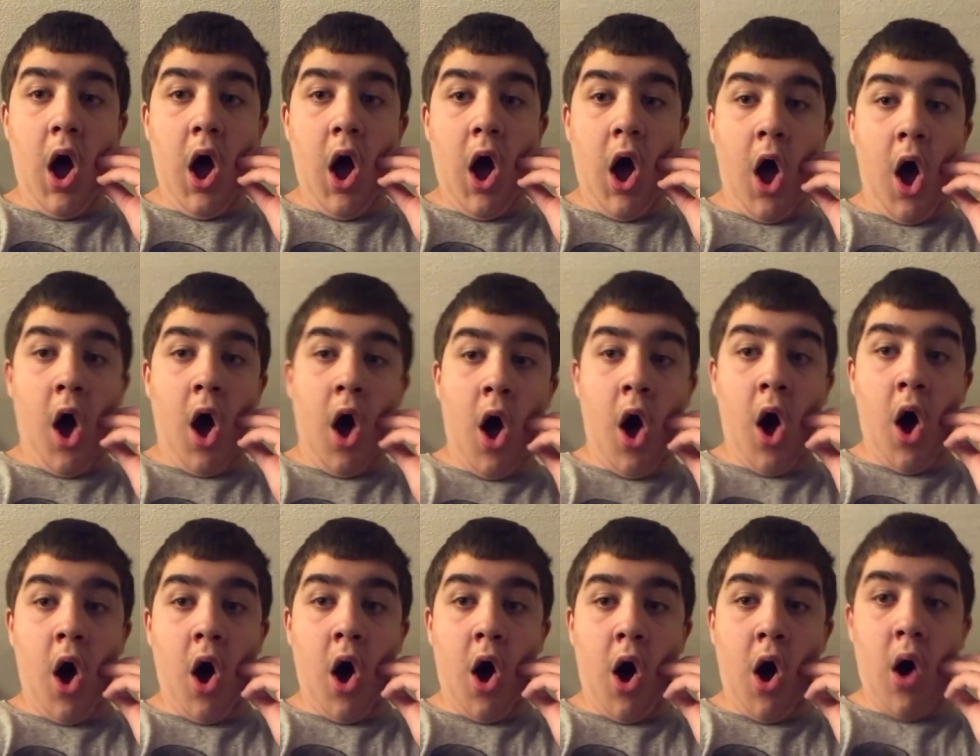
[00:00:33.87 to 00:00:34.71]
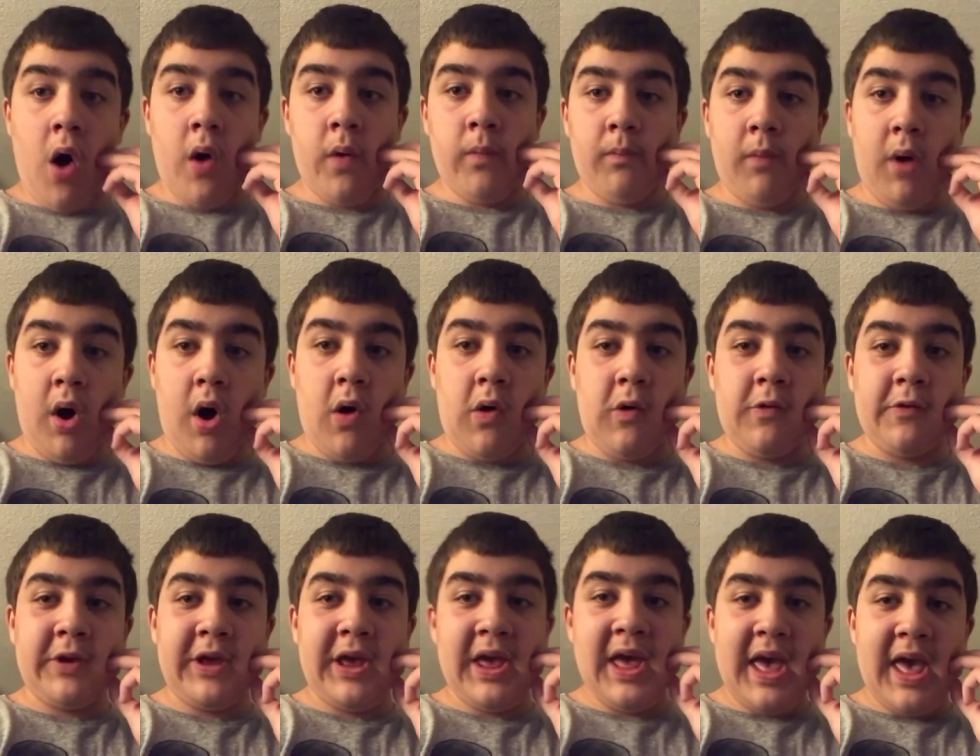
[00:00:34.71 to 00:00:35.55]
Um,
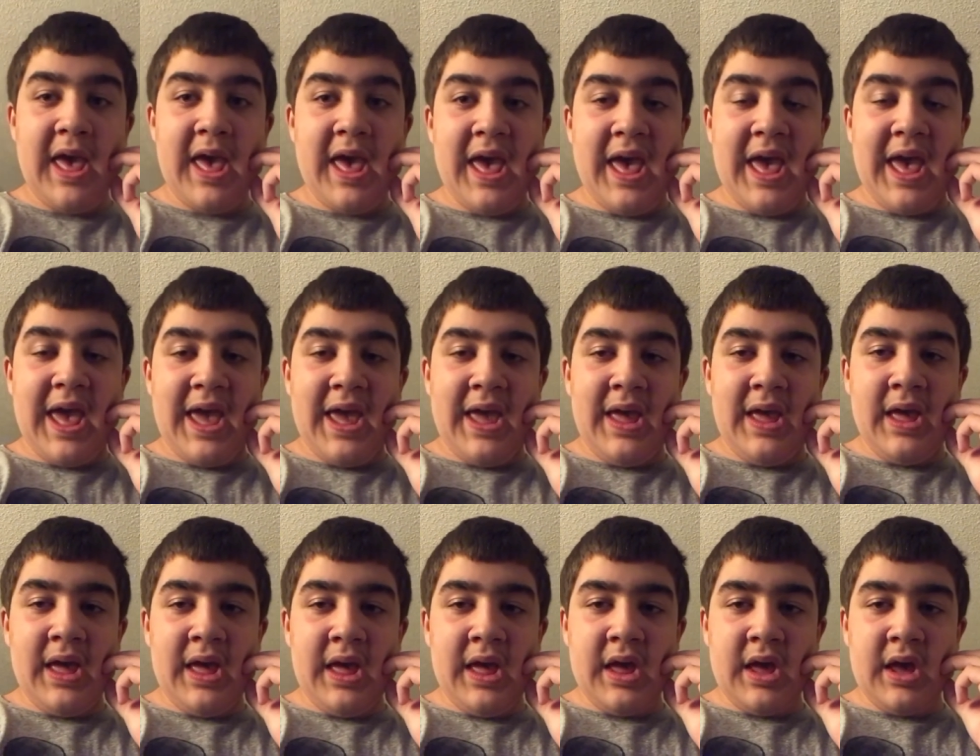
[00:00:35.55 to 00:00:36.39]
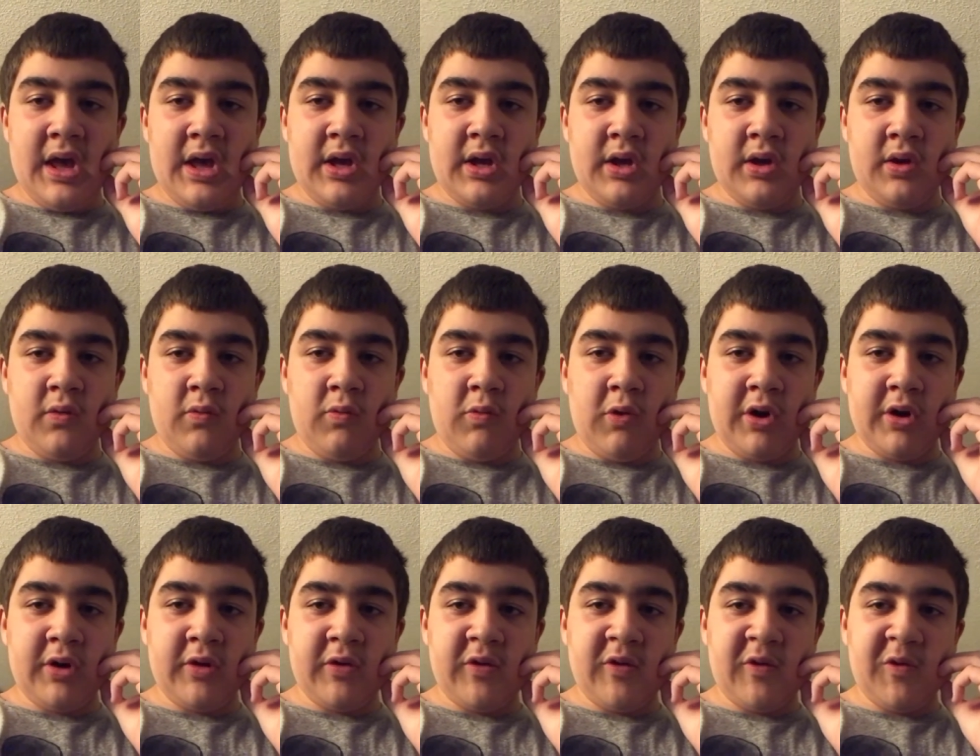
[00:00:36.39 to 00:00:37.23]
okay, and
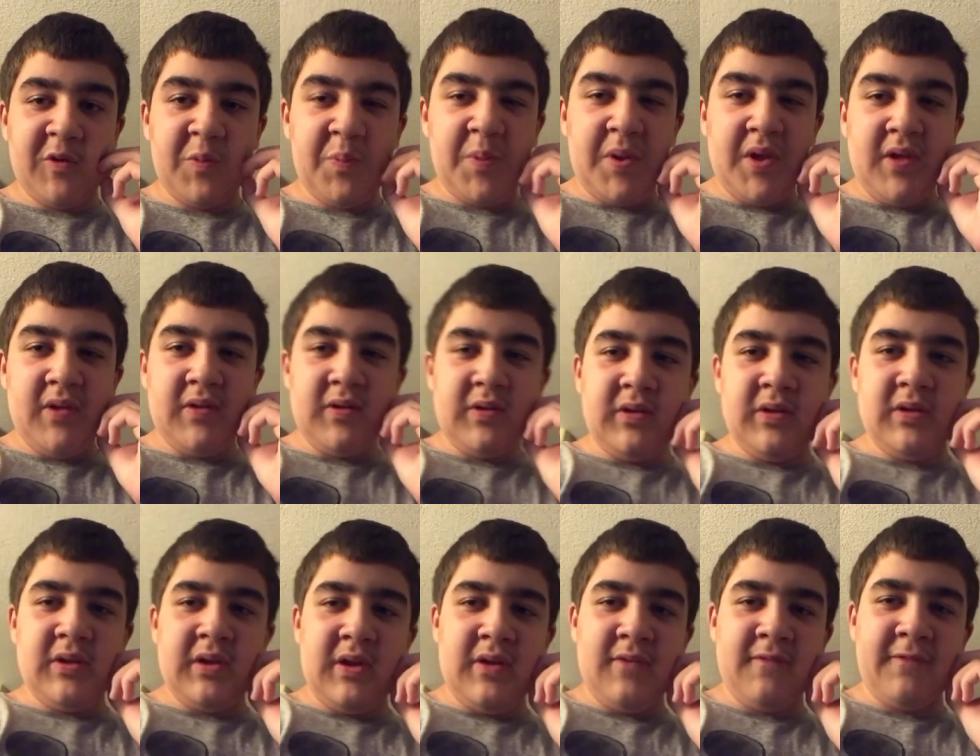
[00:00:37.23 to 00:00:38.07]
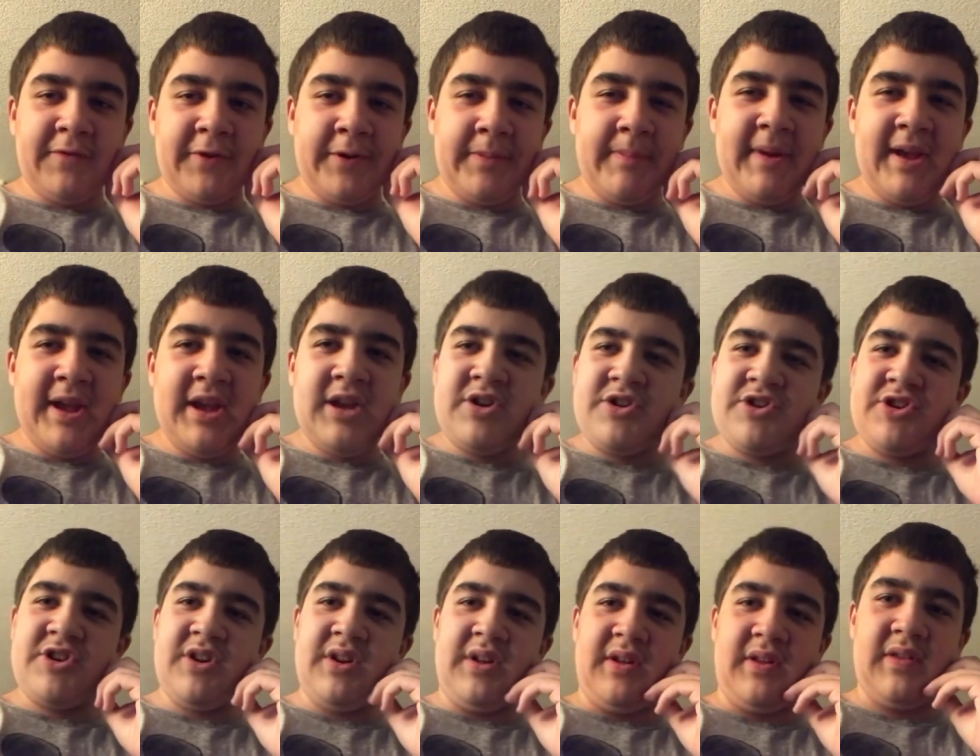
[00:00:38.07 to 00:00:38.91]
what are those pieces of
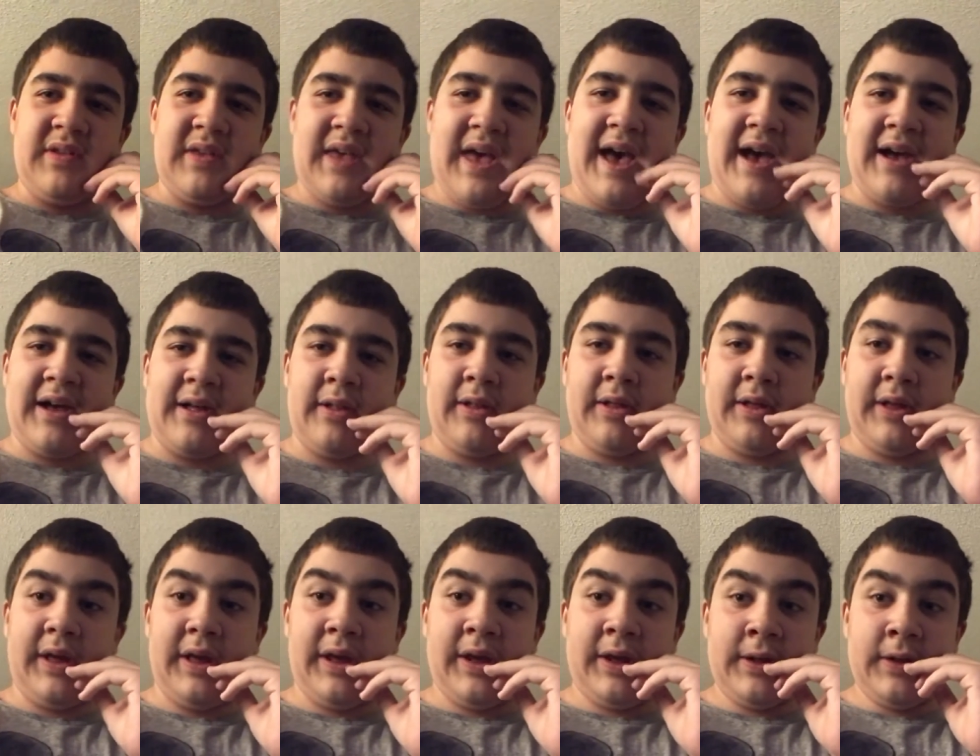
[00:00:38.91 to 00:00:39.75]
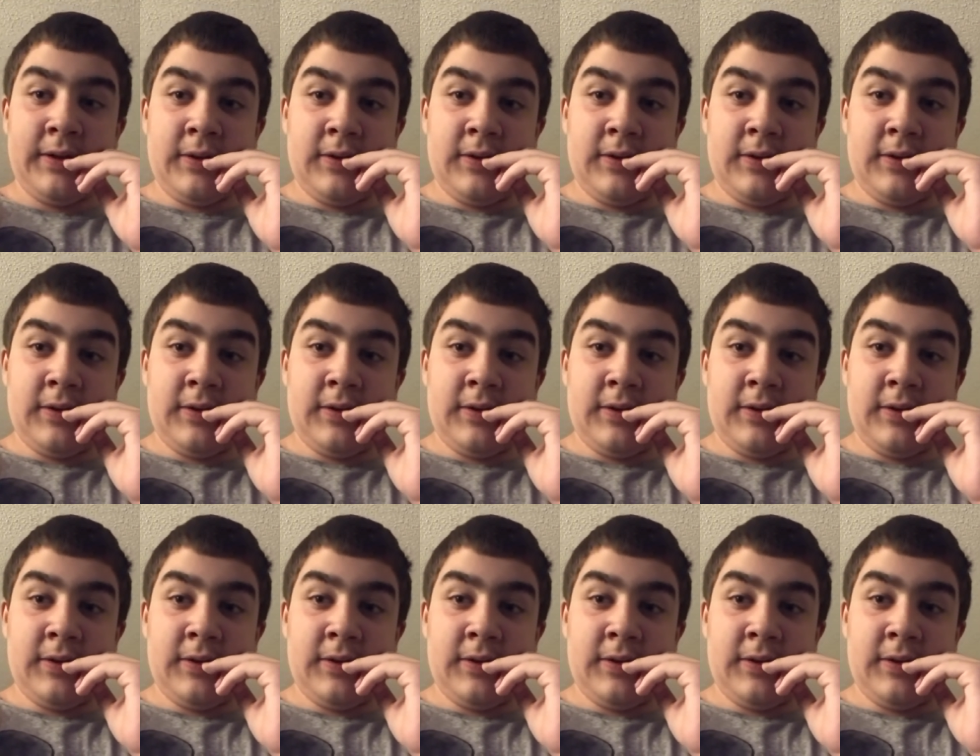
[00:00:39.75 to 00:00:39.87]
information exactly?